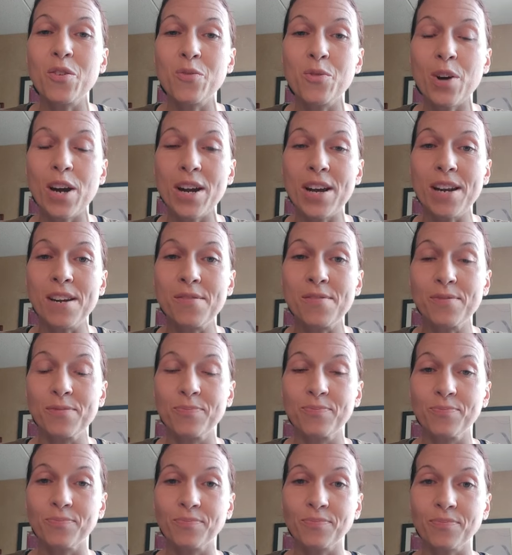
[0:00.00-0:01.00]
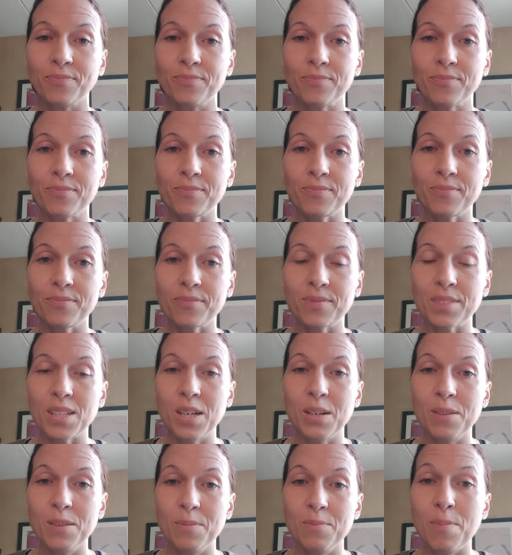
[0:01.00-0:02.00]
grave
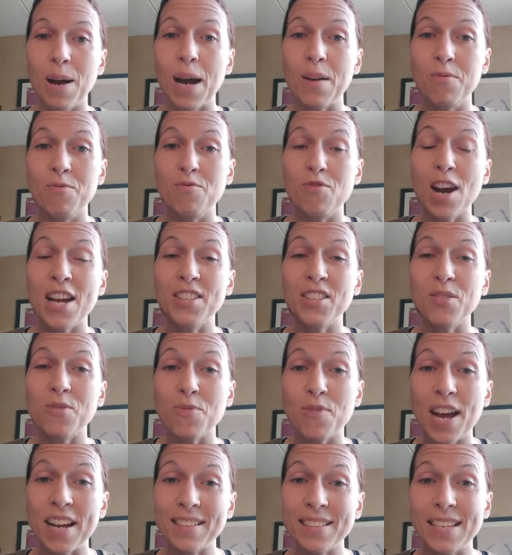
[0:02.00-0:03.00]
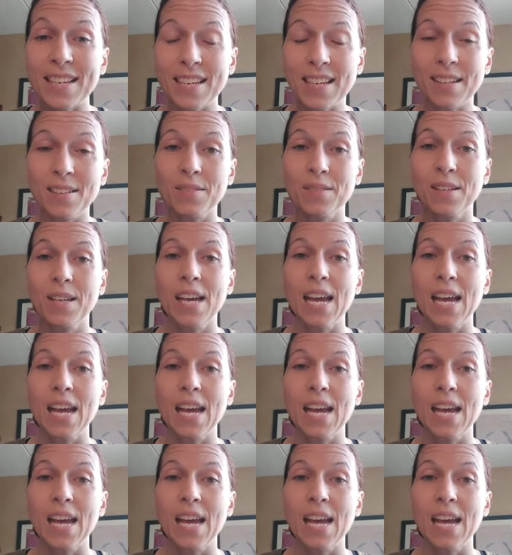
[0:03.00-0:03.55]
by resurrecting